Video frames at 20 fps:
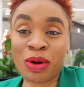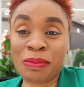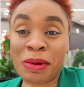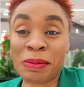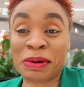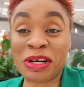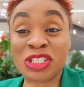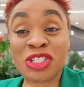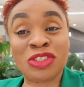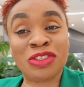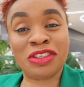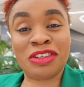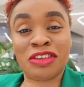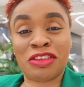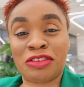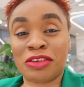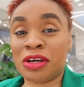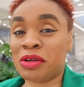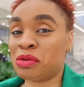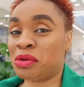I'm about to do the
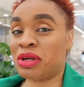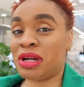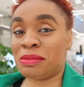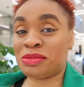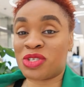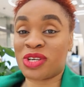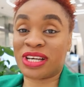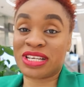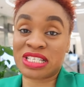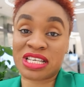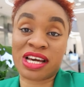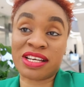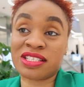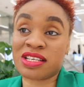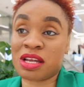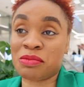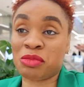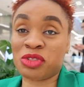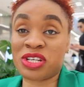third one. I'm so excited.